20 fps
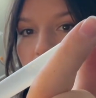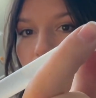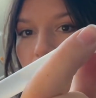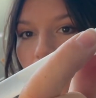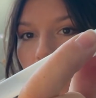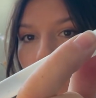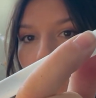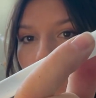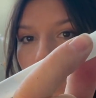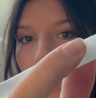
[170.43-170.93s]

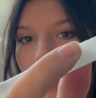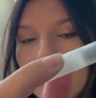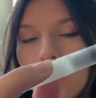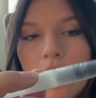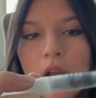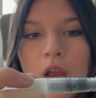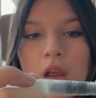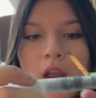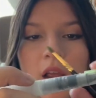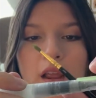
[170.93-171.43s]
right here
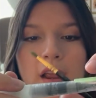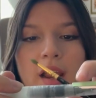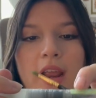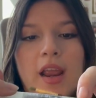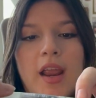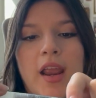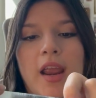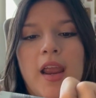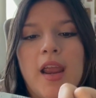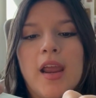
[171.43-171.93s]

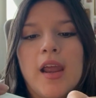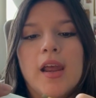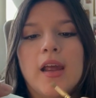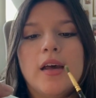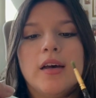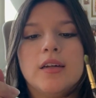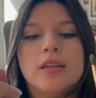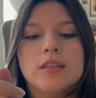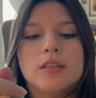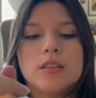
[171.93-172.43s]

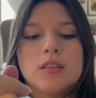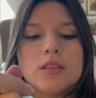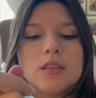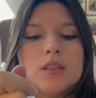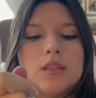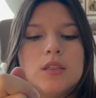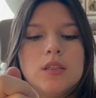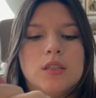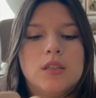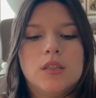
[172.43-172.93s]
and
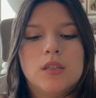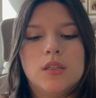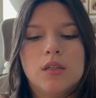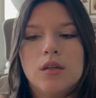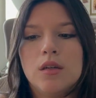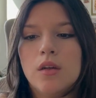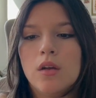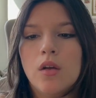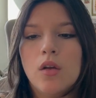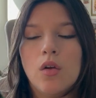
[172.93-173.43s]

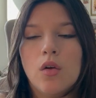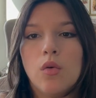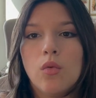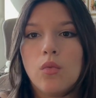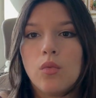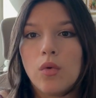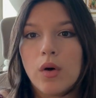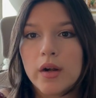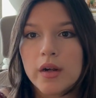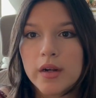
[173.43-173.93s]

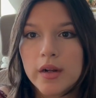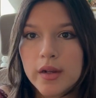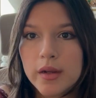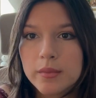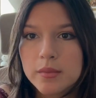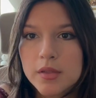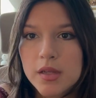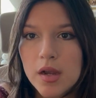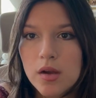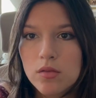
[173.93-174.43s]
water
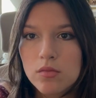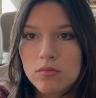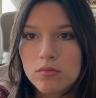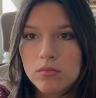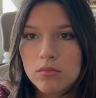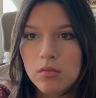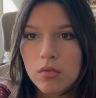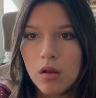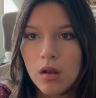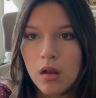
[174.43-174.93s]
comes out.
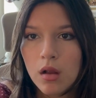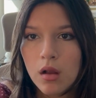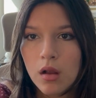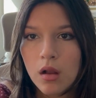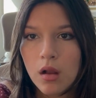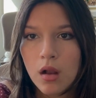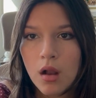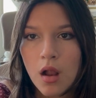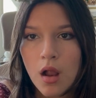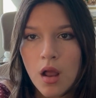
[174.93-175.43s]

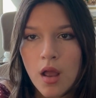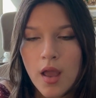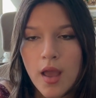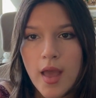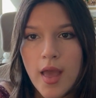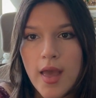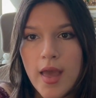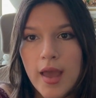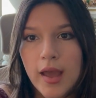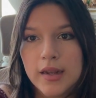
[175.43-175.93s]

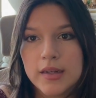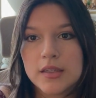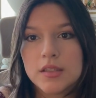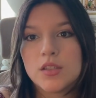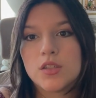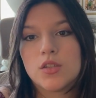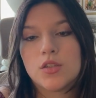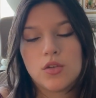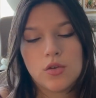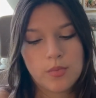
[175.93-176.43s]
And
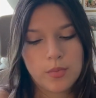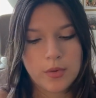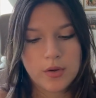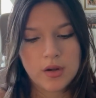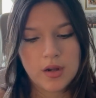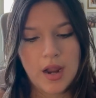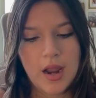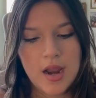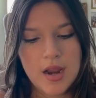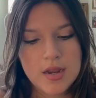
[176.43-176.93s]
it's super
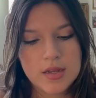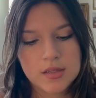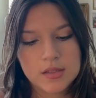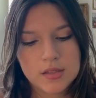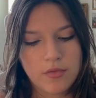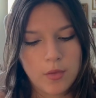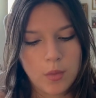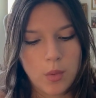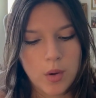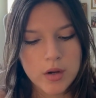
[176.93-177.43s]
nice
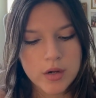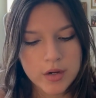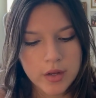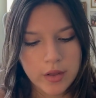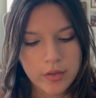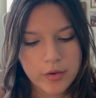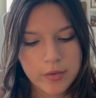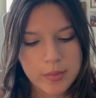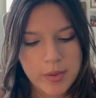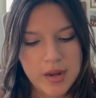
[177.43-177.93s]
for
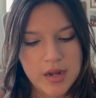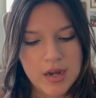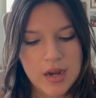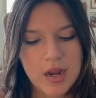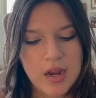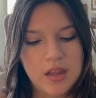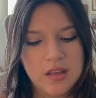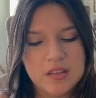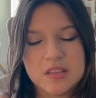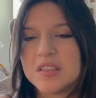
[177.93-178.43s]
watercolor
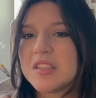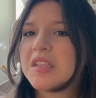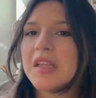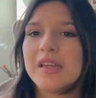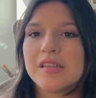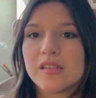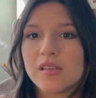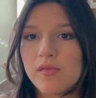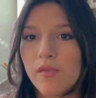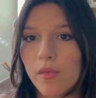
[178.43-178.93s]
painting. It's
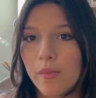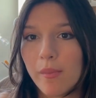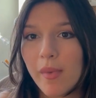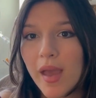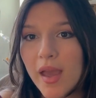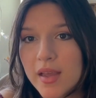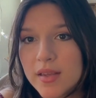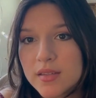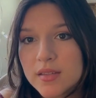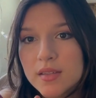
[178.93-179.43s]
less of a
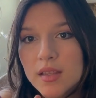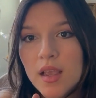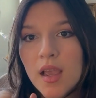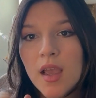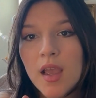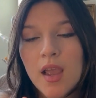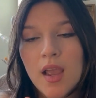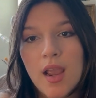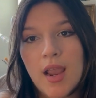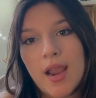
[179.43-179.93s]
mess,
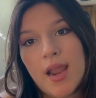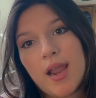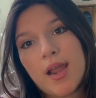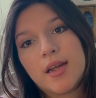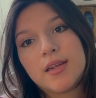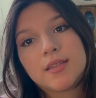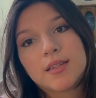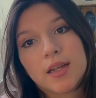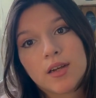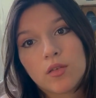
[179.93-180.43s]

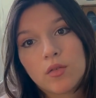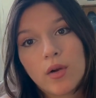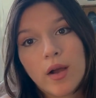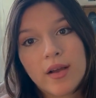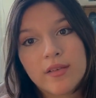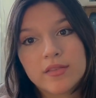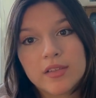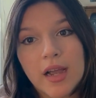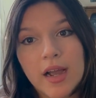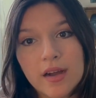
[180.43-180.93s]
and I don't
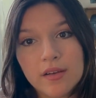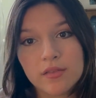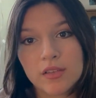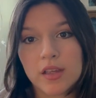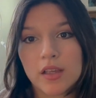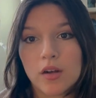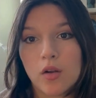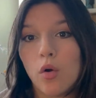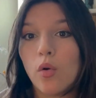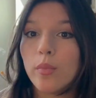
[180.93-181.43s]
have to have
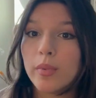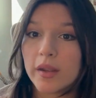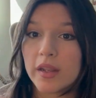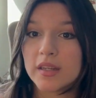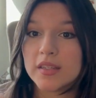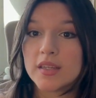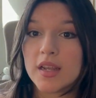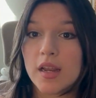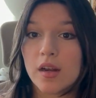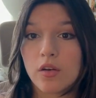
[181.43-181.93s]
an open
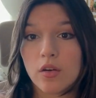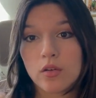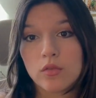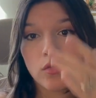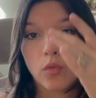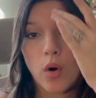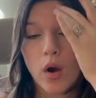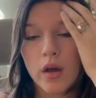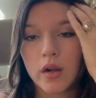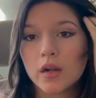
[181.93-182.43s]
container of
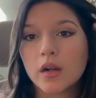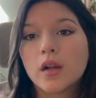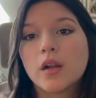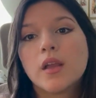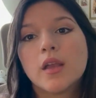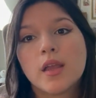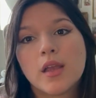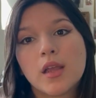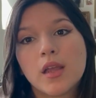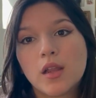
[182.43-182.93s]
water
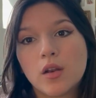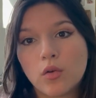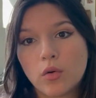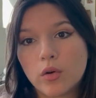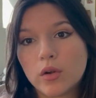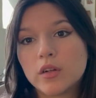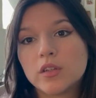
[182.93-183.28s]
in order